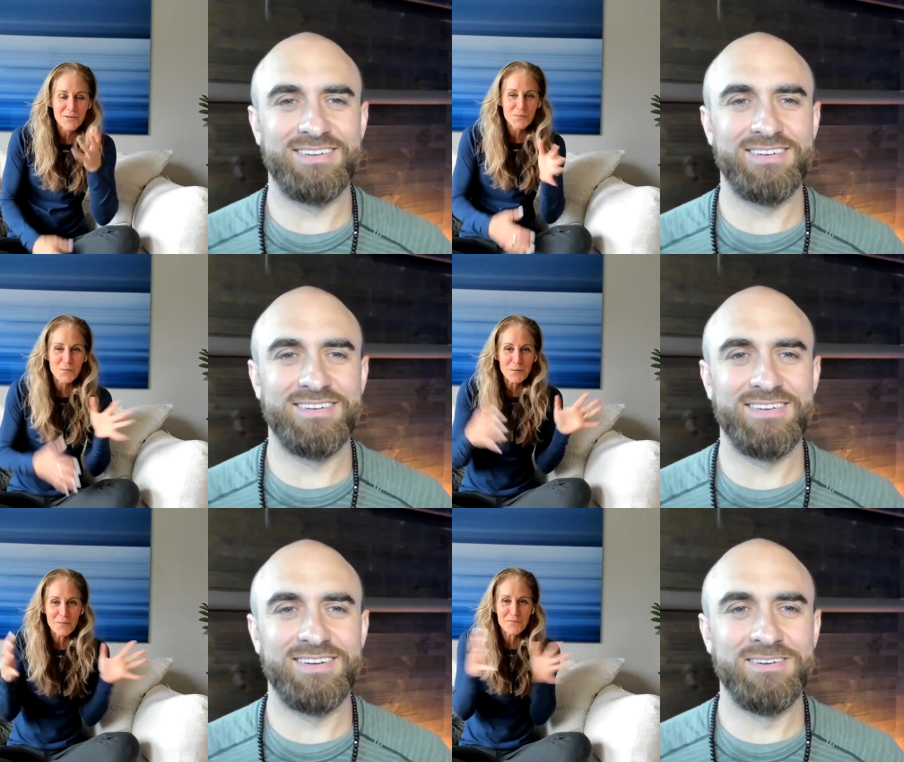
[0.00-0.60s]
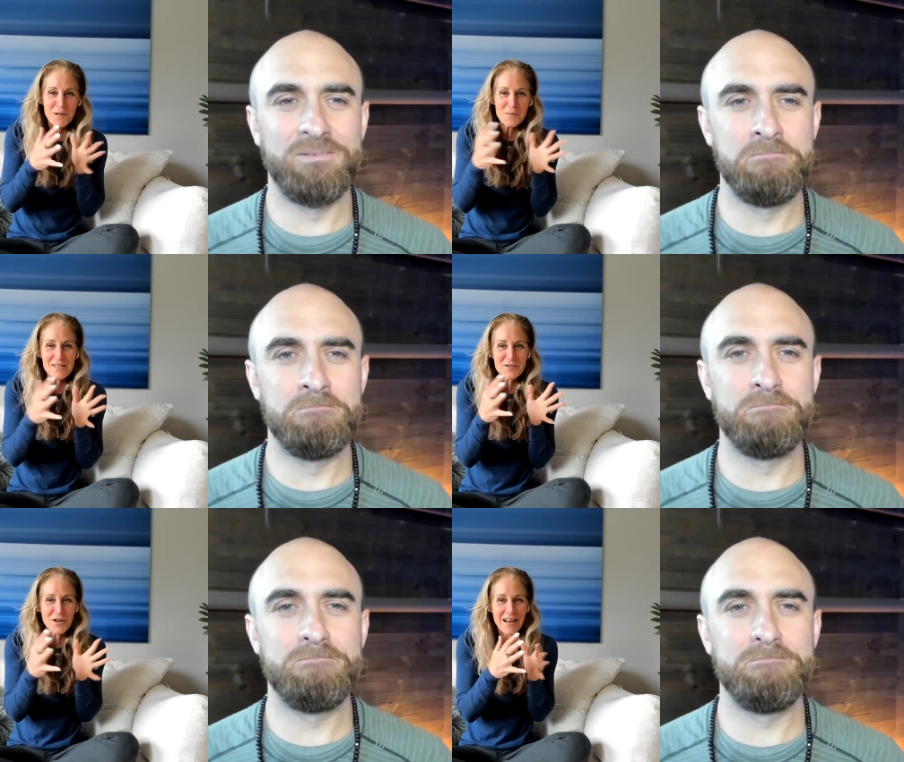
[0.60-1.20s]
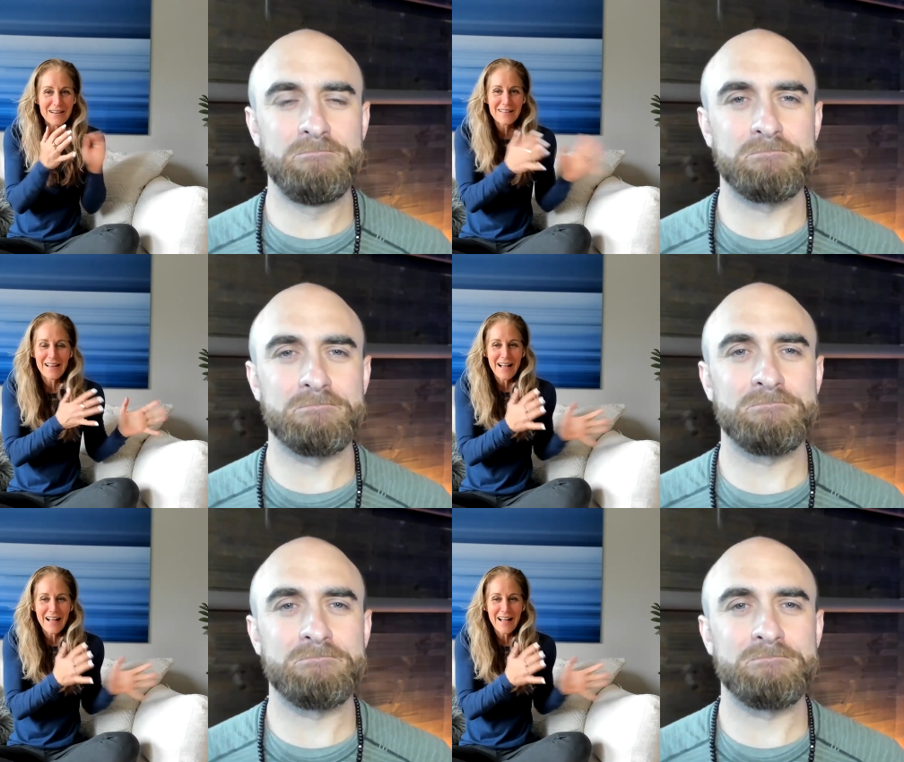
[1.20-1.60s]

Speaker 1: So we were filming, trying to